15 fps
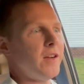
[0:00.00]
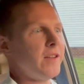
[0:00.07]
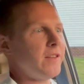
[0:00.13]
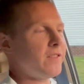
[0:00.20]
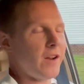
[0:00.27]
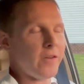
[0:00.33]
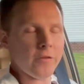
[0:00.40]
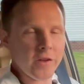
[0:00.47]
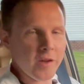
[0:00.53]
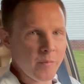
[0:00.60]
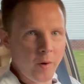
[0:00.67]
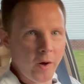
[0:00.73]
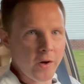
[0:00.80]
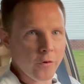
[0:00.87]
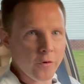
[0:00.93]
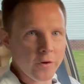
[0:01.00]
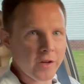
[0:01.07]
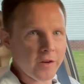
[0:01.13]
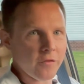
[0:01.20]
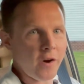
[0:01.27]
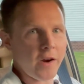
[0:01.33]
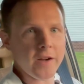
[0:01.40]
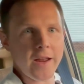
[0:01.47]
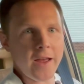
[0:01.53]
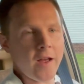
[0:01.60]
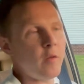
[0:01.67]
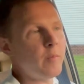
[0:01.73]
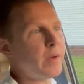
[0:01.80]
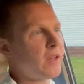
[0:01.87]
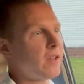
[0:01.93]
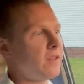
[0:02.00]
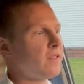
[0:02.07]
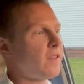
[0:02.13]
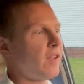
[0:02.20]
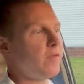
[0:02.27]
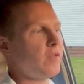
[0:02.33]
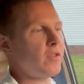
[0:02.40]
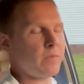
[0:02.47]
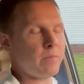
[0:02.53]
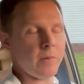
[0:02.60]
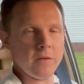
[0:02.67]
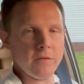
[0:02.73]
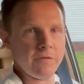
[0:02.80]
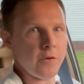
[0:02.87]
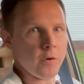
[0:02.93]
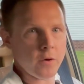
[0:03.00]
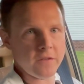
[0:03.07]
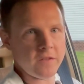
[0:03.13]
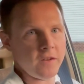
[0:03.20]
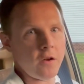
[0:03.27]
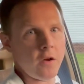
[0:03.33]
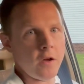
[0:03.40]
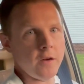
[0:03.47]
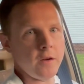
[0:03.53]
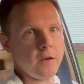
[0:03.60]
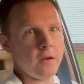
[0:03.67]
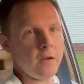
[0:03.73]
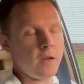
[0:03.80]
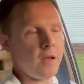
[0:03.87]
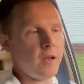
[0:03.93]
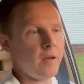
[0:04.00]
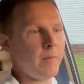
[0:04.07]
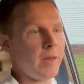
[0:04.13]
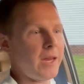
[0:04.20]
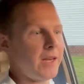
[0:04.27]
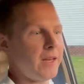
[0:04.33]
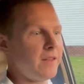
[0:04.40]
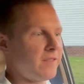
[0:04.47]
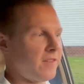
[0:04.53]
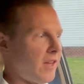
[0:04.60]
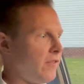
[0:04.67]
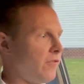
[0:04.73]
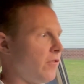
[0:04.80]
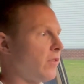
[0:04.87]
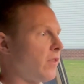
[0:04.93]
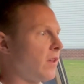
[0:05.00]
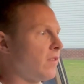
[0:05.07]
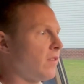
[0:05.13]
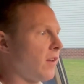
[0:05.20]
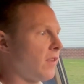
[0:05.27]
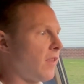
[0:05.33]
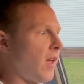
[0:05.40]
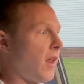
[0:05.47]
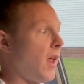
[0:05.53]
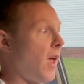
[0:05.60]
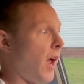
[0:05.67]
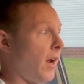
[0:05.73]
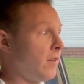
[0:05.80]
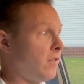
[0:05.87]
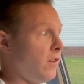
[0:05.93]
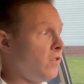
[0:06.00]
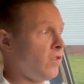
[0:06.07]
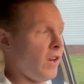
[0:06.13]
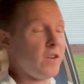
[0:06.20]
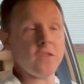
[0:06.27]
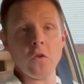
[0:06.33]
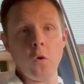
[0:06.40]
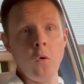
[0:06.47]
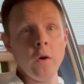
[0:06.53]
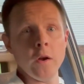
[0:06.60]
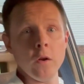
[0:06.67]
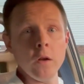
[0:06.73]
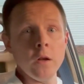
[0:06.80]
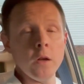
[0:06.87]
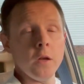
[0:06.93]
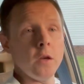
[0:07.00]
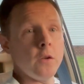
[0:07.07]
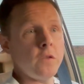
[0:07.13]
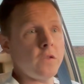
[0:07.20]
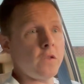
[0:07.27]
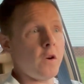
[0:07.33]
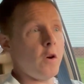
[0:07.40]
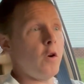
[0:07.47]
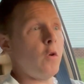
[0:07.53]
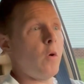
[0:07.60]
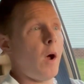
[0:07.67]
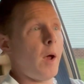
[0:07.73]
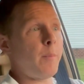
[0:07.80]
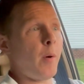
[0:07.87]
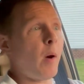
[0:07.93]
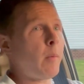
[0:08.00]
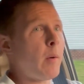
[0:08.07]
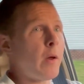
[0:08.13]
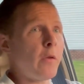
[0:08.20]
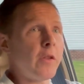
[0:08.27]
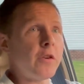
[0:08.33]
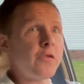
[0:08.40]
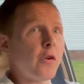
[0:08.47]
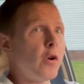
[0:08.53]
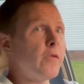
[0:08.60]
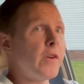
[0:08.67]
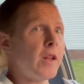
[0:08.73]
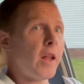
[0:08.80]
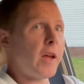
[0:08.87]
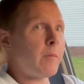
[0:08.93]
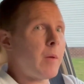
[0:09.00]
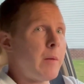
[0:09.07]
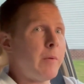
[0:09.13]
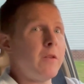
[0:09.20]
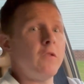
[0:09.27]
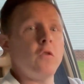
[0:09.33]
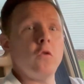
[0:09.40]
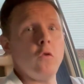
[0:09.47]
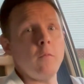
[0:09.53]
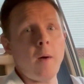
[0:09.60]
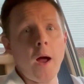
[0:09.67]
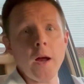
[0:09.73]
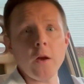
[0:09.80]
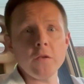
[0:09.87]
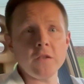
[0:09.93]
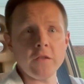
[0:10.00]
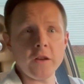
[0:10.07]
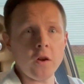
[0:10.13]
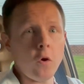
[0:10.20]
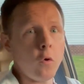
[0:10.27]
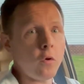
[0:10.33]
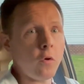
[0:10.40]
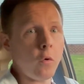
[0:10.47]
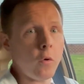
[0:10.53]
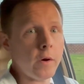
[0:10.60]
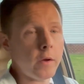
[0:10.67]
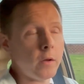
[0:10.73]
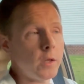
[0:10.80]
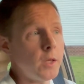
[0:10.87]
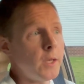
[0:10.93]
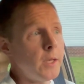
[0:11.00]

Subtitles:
It's not really a priority right now because I've just been focusing on making it safe and things like that. I did change the oil, so I probably only drove it like maybe 2 miles on the old oil.